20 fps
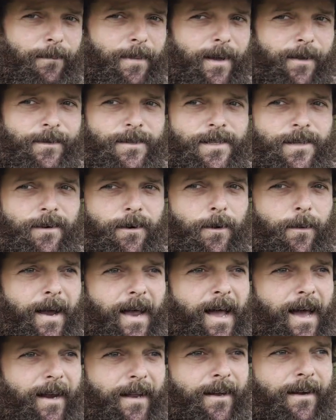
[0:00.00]
belts
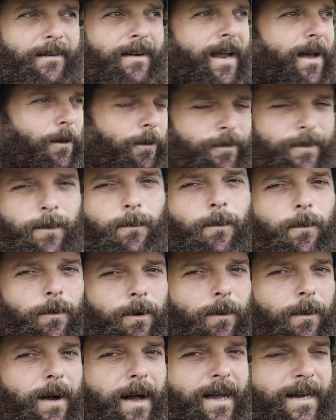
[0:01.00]
throughout it, healthy
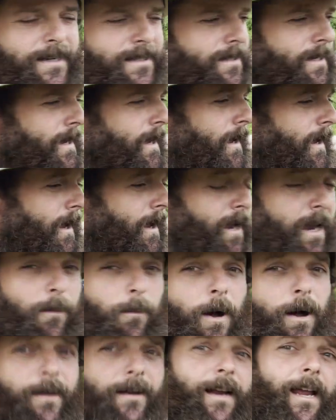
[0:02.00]
waterways. It
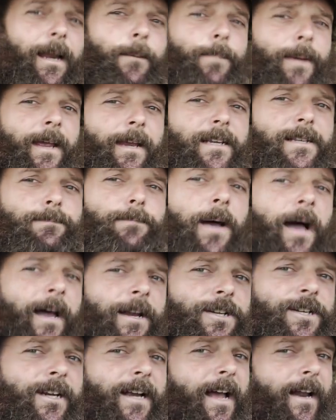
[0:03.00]
won't need pigs
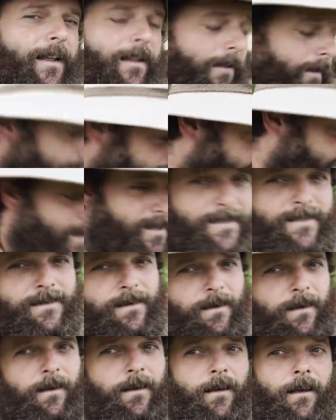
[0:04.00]
punching at it like this
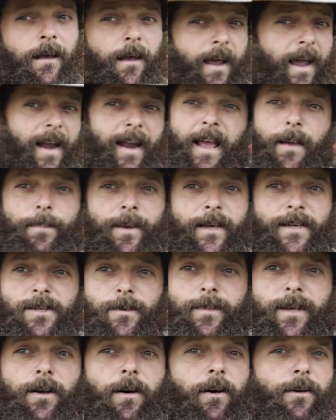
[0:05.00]
and our pigs will
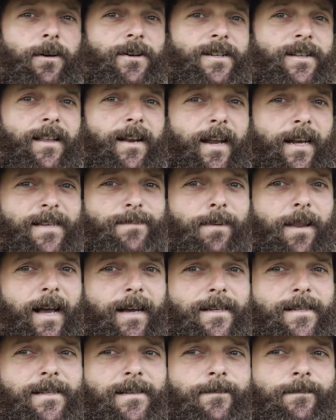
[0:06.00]
be going on to the next
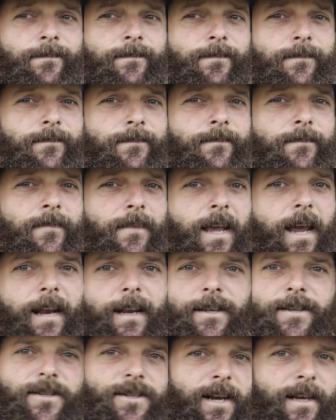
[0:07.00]
place. It
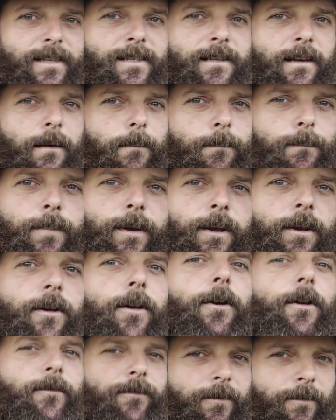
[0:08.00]
is just
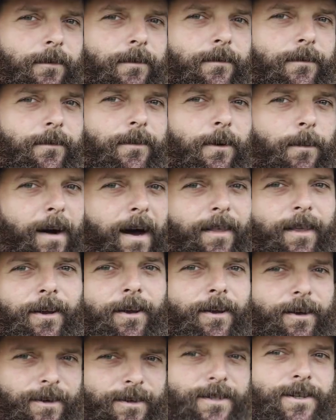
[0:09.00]
beautiful the way that
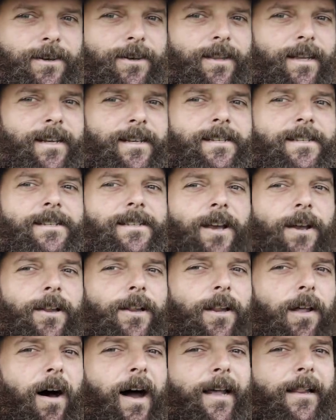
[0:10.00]
you can do this so
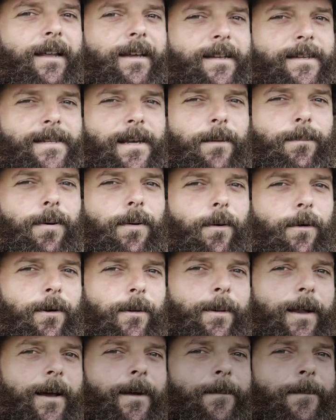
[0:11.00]
lightly and so portably.